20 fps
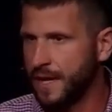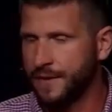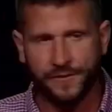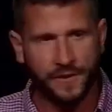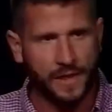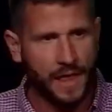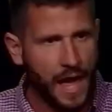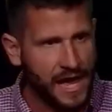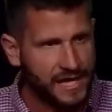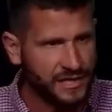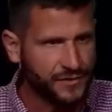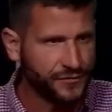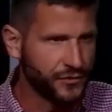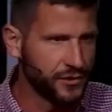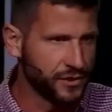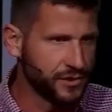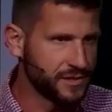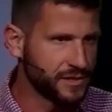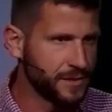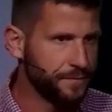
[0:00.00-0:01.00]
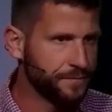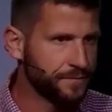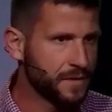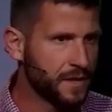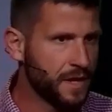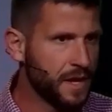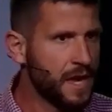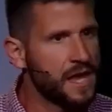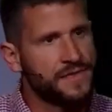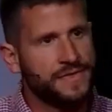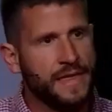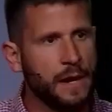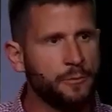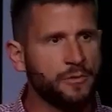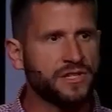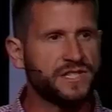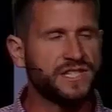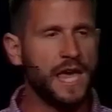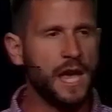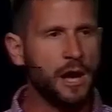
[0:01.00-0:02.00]
and philosophers
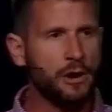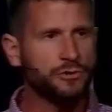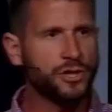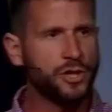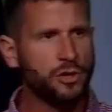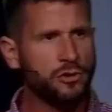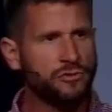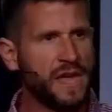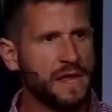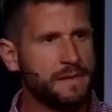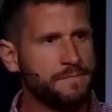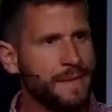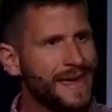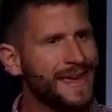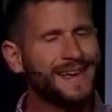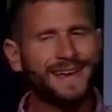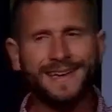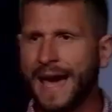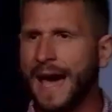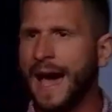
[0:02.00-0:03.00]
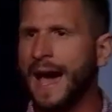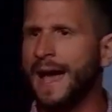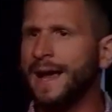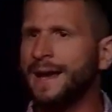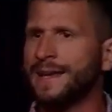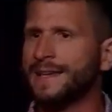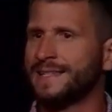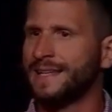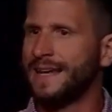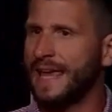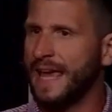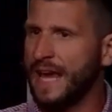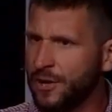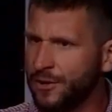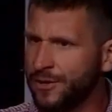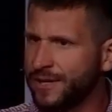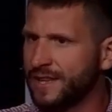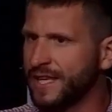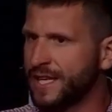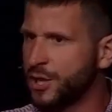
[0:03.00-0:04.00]
that would tell you that mankind is
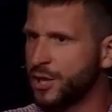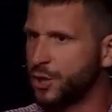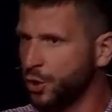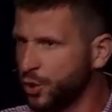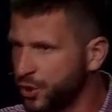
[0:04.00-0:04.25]
inherently